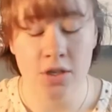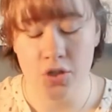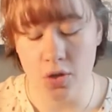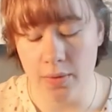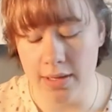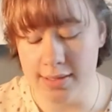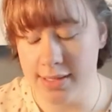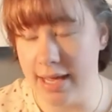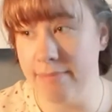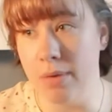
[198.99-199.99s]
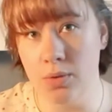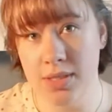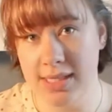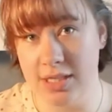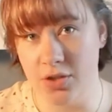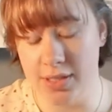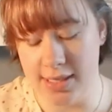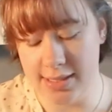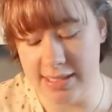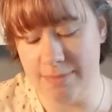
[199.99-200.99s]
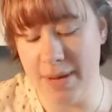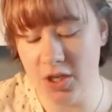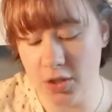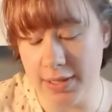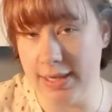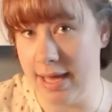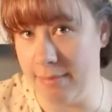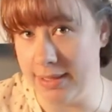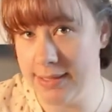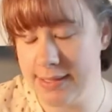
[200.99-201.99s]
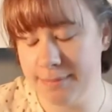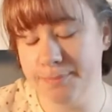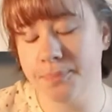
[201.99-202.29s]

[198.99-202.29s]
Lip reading: So inside most citruses, especially lemons,